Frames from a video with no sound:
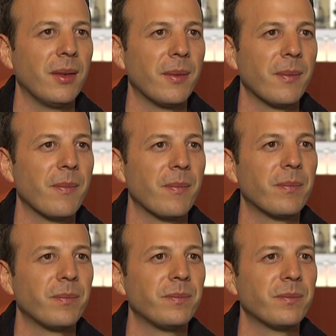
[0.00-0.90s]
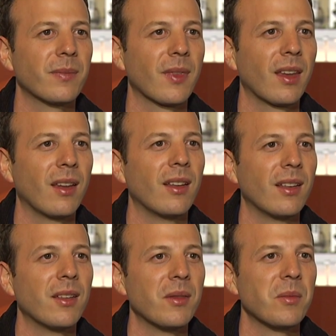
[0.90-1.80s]
And Andrea Vergara,
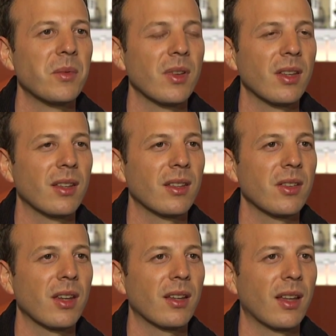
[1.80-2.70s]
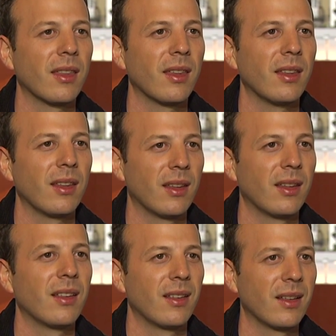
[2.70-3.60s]
how did she convince you?